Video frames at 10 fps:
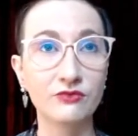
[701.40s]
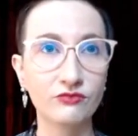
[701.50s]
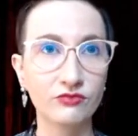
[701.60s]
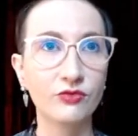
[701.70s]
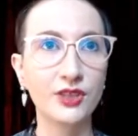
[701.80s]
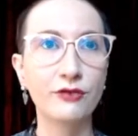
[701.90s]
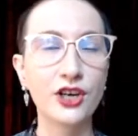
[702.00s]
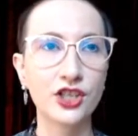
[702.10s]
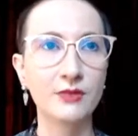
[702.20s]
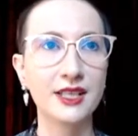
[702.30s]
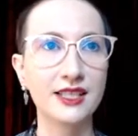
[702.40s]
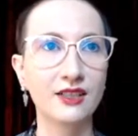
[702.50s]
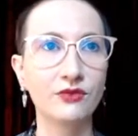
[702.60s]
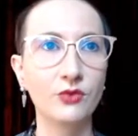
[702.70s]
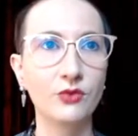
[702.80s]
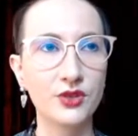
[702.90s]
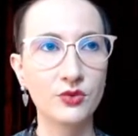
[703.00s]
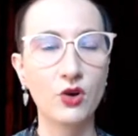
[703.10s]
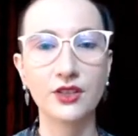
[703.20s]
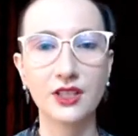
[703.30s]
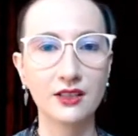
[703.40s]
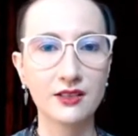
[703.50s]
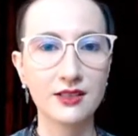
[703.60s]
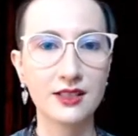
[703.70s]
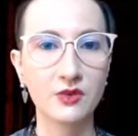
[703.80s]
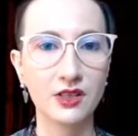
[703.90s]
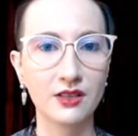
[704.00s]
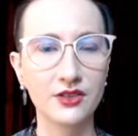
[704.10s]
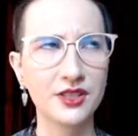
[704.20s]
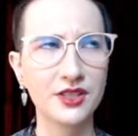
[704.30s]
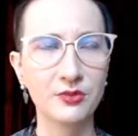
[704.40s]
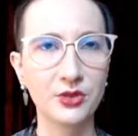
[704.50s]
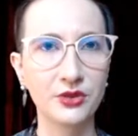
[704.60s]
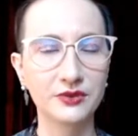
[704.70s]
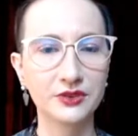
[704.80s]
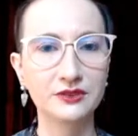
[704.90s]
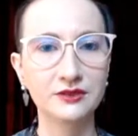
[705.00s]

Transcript: refreshing myself with those watercolors as well. They're just so beautiful.